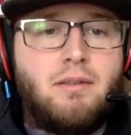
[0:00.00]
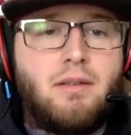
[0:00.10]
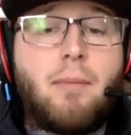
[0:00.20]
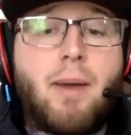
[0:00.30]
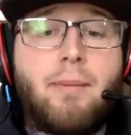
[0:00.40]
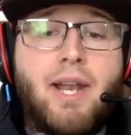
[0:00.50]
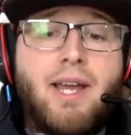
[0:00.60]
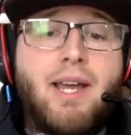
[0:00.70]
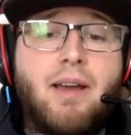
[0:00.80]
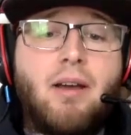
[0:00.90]
No, my bad.
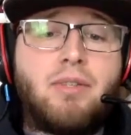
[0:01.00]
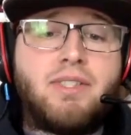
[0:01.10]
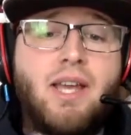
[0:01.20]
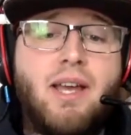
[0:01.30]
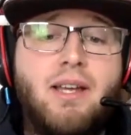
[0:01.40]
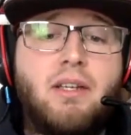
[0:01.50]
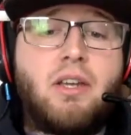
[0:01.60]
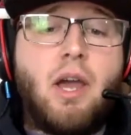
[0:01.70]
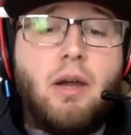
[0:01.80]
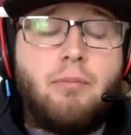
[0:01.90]
I was
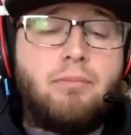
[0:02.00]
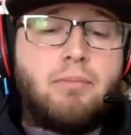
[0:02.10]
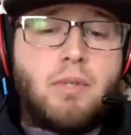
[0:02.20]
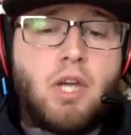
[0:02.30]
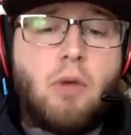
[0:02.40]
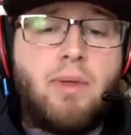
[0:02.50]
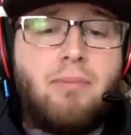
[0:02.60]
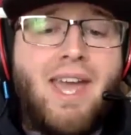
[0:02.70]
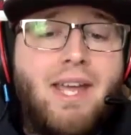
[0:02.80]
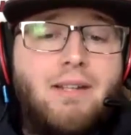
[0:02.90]
Kobe
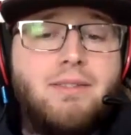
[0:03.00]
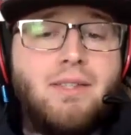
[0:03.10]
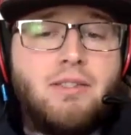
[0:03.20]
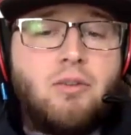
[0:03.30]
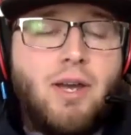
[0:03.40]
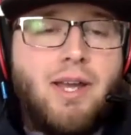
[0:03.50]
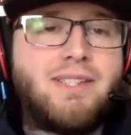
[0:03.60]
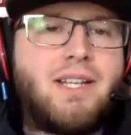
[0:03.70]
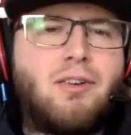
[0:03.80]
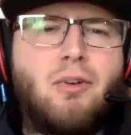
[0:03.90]
Baines is who I
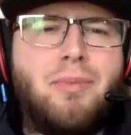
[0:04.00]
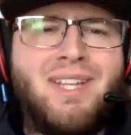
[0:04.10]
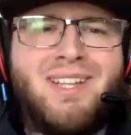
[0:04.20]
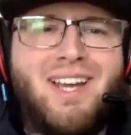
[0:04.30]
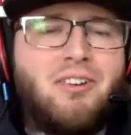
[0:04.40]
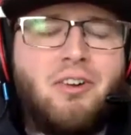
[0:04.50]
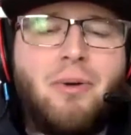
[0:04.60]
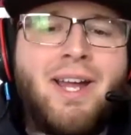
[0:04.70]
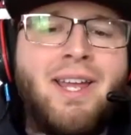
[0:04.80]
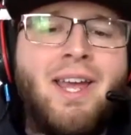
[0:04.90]
said Cole Bentley. I don't know
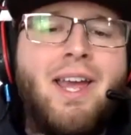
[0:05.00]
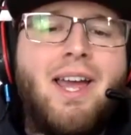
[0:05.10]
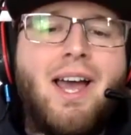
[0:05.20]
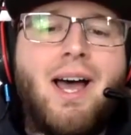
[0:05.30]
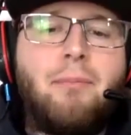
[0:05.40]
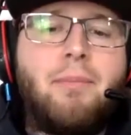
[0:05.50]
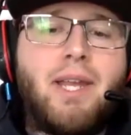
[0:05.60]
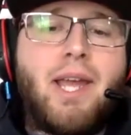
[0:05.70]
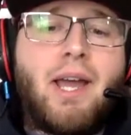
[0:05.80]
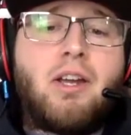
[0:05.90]
why, but
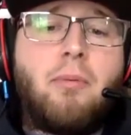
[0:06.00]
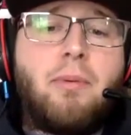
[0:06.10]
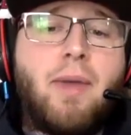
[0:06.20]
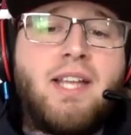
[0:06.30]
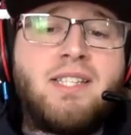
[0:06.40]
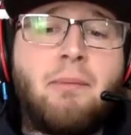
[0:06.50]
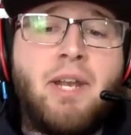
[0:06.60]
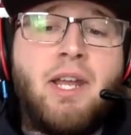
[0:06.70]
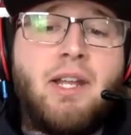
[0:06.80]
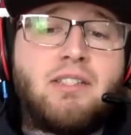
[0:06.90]
yeah, Kobe Baines coming
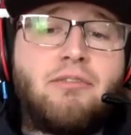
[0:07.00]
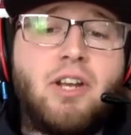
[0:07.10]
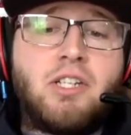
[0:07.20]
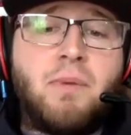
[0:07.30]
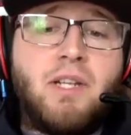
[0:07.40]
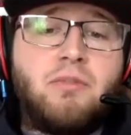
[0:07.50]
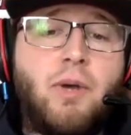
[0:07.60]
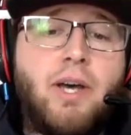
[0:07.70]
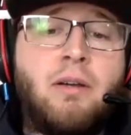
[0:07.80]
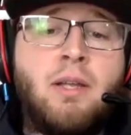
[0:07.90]
in as a freshman as
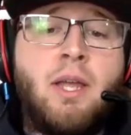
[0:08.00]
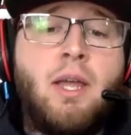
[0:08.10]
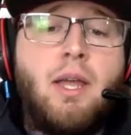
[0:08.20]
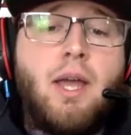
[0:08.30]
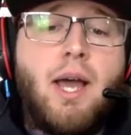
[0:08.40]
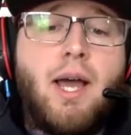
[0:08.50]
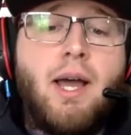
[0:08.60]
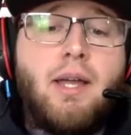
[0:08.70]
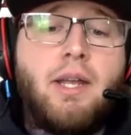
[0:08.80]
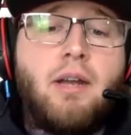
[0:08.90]
well.
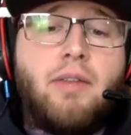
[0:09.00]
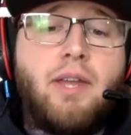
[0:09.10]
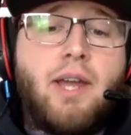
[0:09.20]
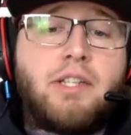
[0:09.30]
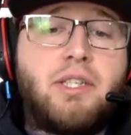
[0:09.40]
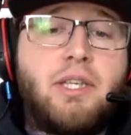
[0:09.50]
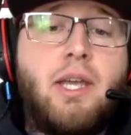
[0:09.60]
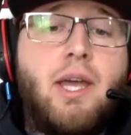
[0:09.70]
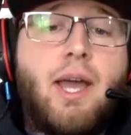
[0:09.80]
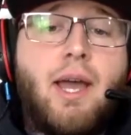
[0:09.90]
They actually
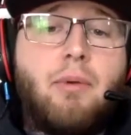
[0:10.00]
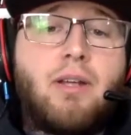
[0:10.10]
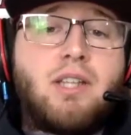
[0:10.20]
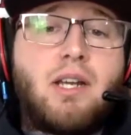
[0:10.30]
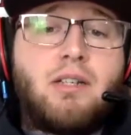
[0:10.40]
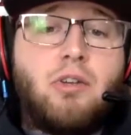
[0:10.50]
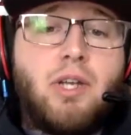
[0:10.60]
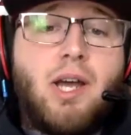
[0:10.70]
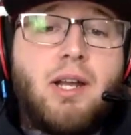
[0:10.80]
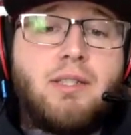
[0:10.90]
when I was talking to
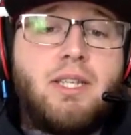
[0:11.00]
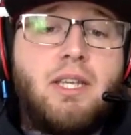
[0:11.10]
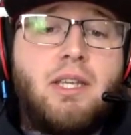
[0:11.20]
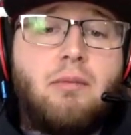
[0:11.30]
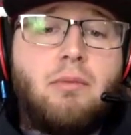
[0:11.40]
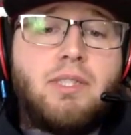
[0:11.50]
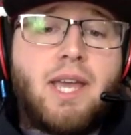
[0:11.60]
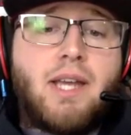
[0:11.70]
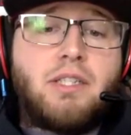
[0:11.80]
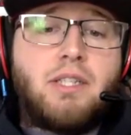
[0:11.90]
Adonis, he was
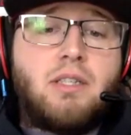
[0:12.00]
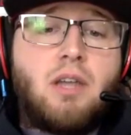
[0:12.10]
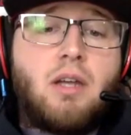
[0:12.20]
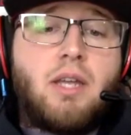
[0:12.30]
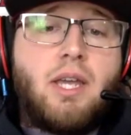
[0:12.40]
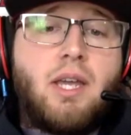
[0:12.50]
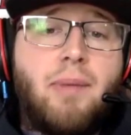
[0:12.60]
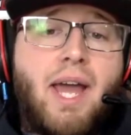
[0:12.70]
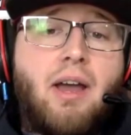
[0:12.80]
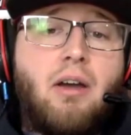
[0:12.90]
actually talking
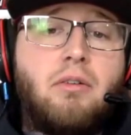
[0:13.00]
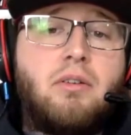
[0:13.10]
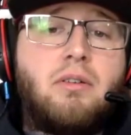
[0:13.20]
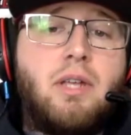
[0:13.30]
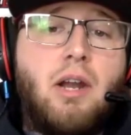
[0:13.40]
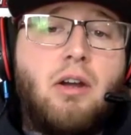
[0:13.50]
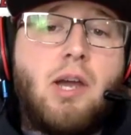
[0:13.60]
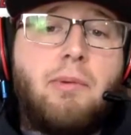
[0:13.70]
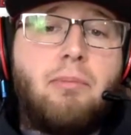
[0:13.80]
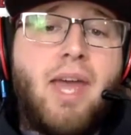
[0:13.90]
about
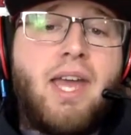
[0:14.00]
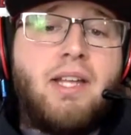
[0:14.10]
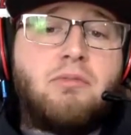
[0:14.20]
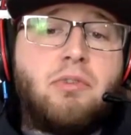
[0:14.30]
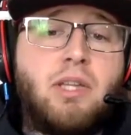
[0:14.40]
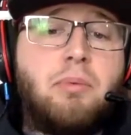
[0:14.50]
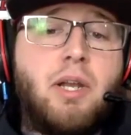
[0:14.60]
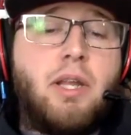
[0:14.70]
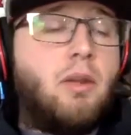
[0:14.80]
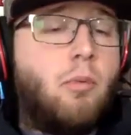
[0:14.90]
Kobe Baines really
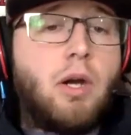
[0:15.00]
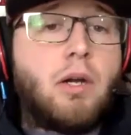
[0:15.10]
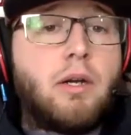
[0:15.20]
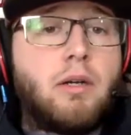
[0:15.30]
putting in the work,